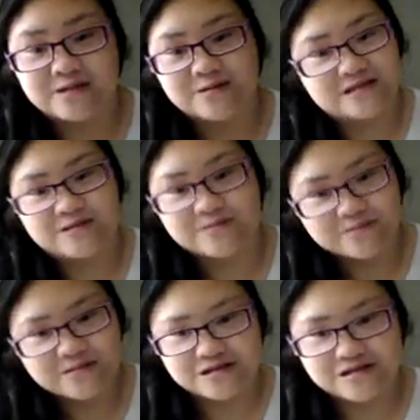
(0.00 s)
there wasn't
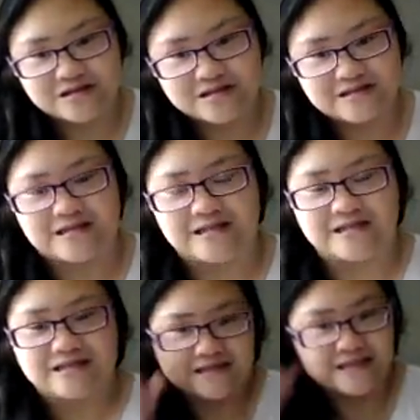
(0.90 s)
much
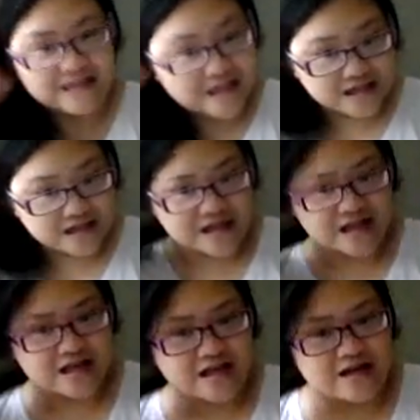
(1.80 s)
seating.
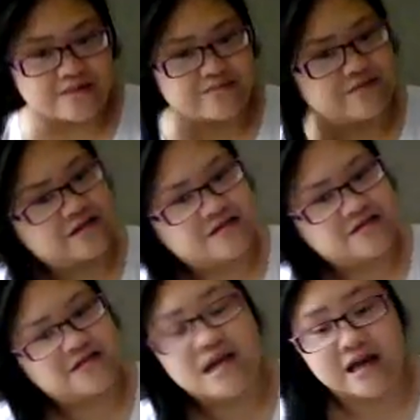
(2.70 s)
But
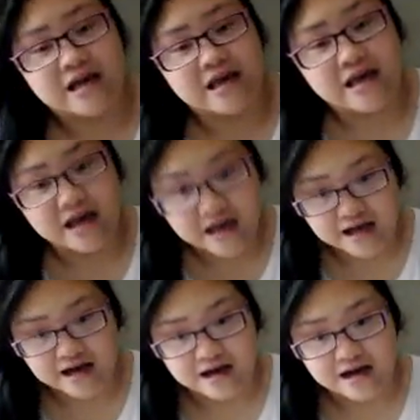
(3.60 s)

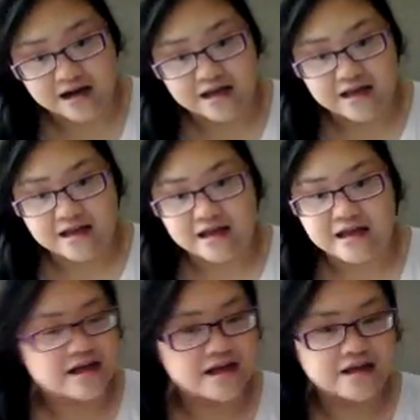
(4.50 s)
yeah,
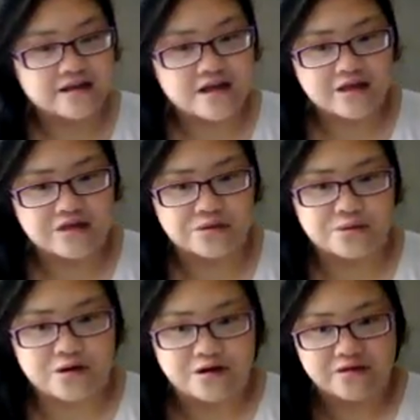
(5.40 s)
and there
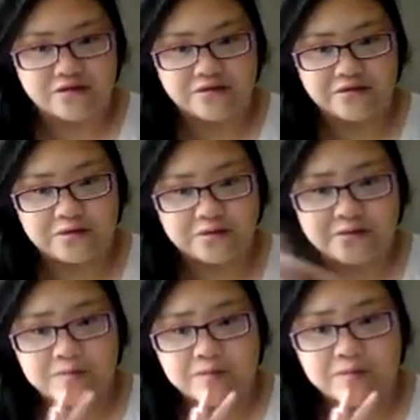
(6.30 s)
were
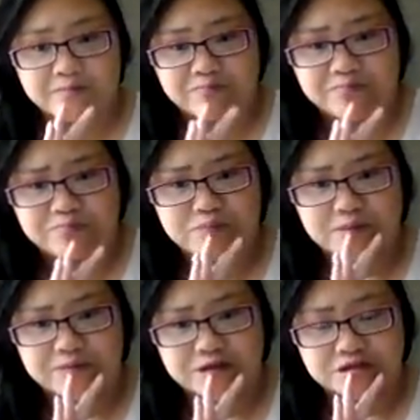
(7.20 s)
three
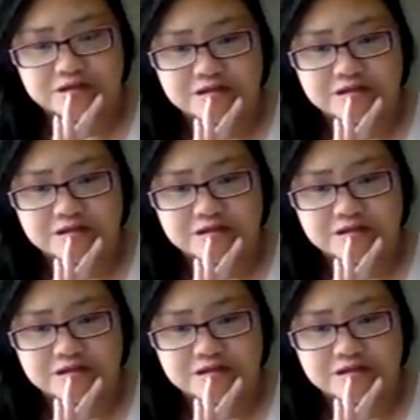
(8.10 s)
peppers